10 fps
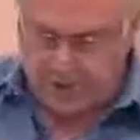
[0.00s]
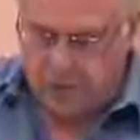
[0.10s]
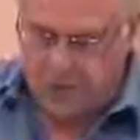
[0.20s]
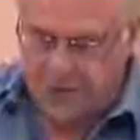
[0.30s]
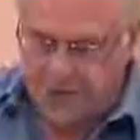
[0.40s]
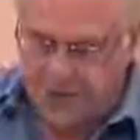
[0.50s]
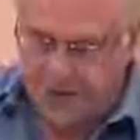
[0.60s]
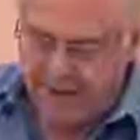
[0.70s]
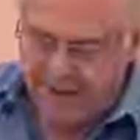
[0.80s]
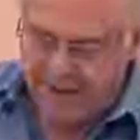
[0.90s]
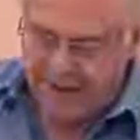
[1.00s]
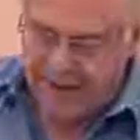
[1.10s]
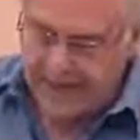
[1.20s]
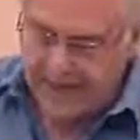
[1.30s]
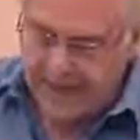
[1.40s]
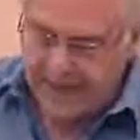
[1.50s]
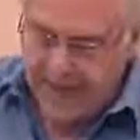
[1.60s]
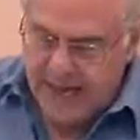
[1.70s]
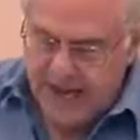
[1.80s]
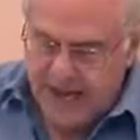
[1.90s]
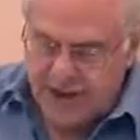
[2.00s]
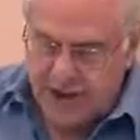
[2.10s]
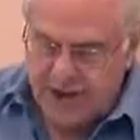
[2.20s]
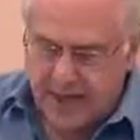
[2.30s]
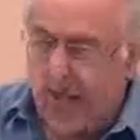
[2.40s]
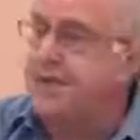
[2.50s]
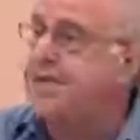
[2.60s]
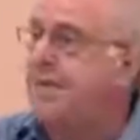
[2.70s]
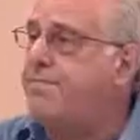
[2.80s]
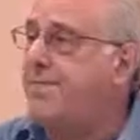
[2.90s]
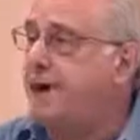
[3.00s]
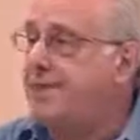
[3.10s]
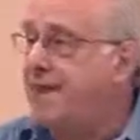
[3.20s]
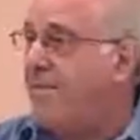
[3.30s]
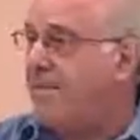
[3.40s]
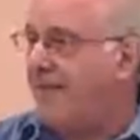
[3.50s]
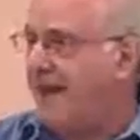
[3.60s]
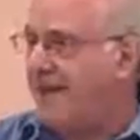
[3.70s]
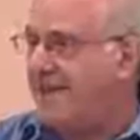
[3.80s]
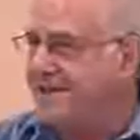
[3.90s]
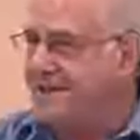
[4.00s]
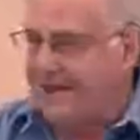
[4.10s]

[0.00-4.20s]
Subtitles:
Goldman Sachs. And she'll get, on top of that,